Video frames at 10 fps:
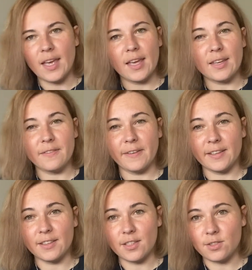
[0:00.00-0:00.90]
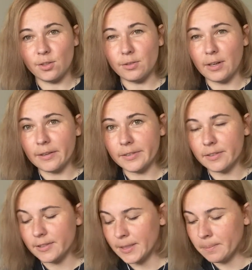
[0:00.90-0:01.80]
and I find this on
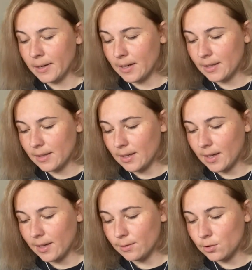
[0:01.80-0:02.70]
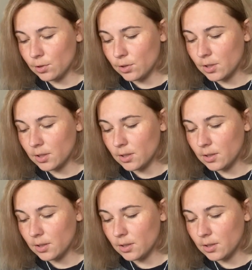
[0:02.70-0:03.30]
Ravelry by author